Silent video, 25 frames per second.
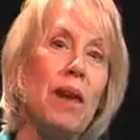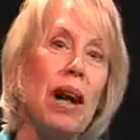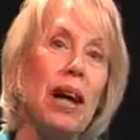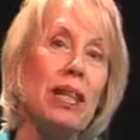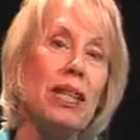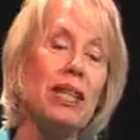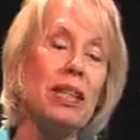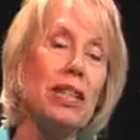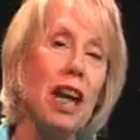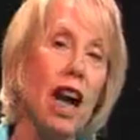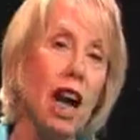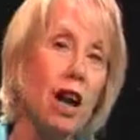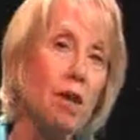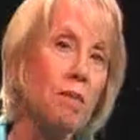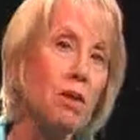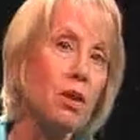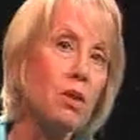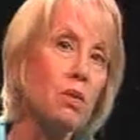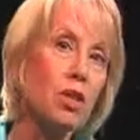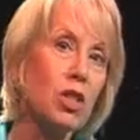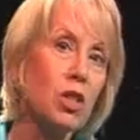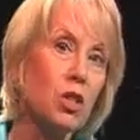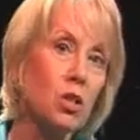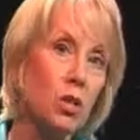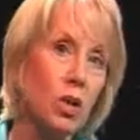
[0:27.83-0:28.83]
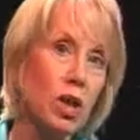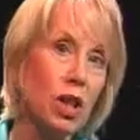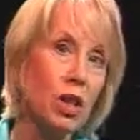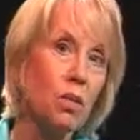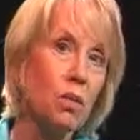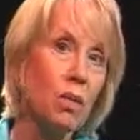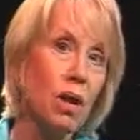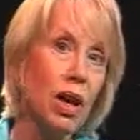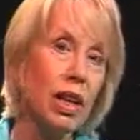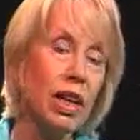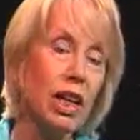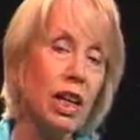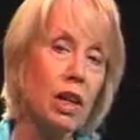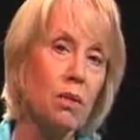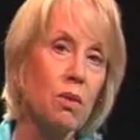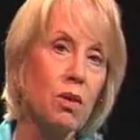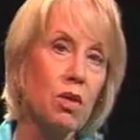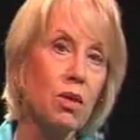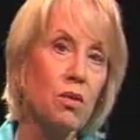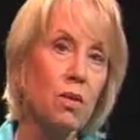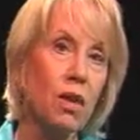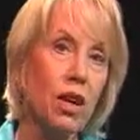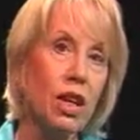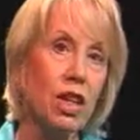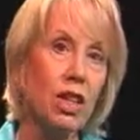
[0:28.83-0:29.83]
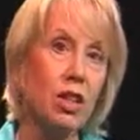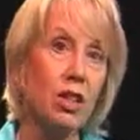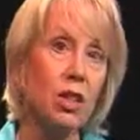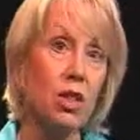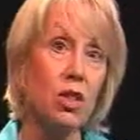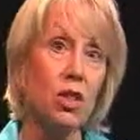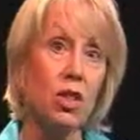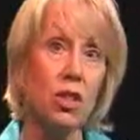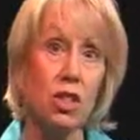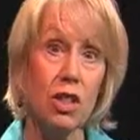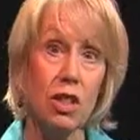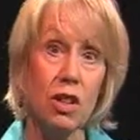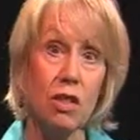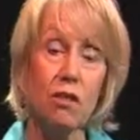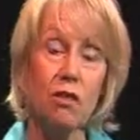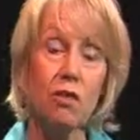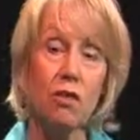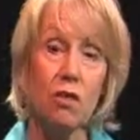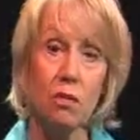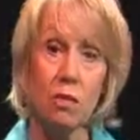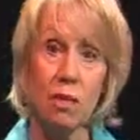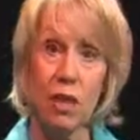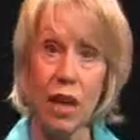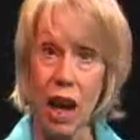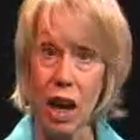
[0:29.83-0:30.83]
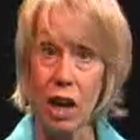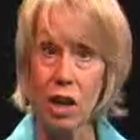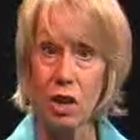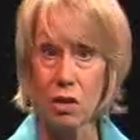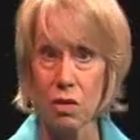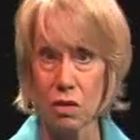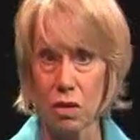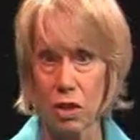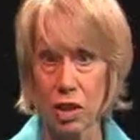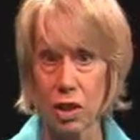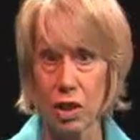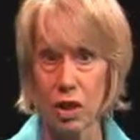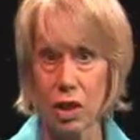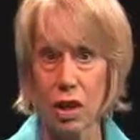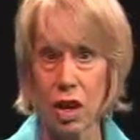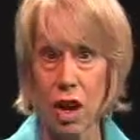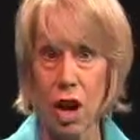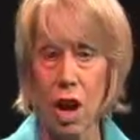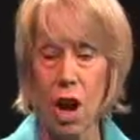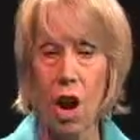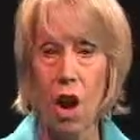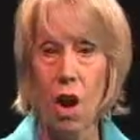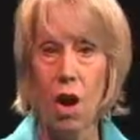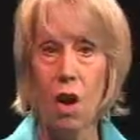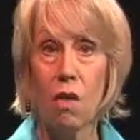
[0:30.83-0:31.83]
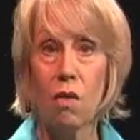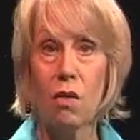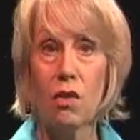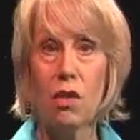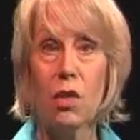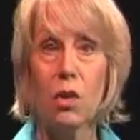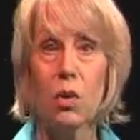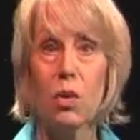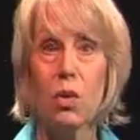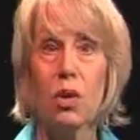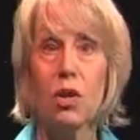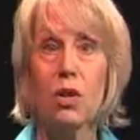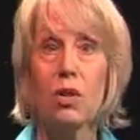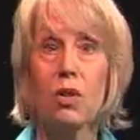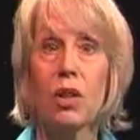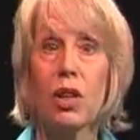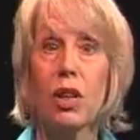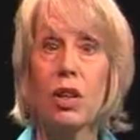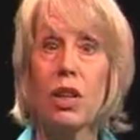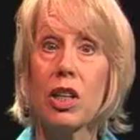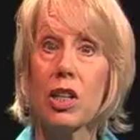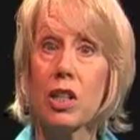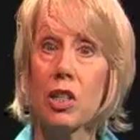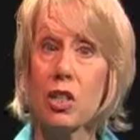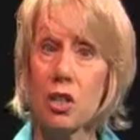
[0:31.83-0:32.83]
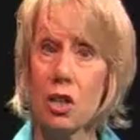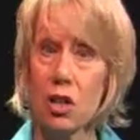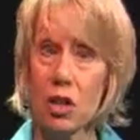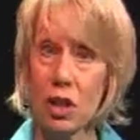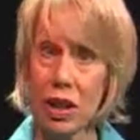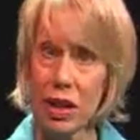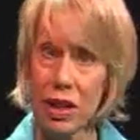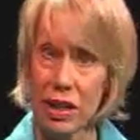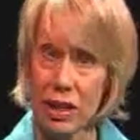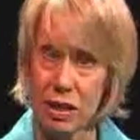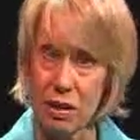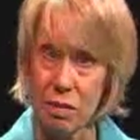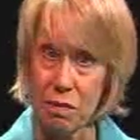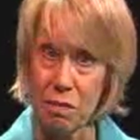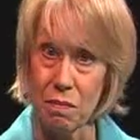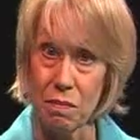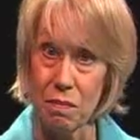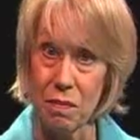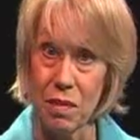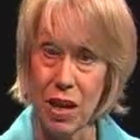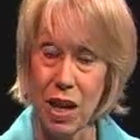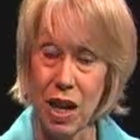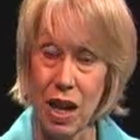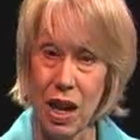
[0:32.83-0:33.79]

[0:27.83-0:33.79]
By the time he was 21, he was ready to shift from that career over to a career in journalism.